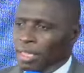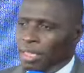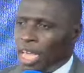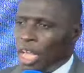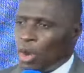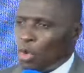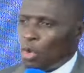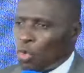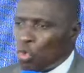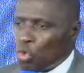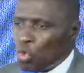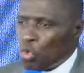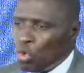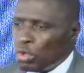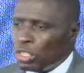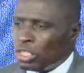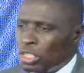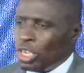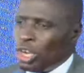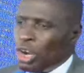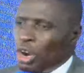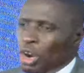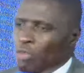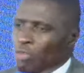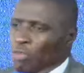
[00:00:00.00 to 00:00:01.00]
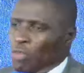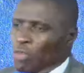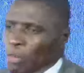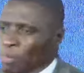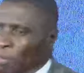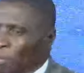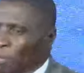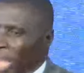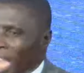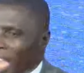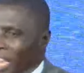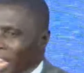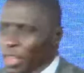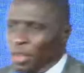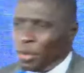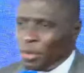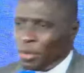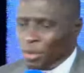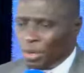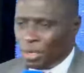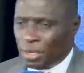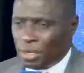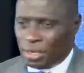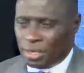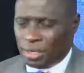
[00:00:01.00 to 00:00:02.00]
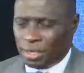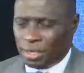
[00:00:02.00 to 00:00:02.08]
the root of rebellion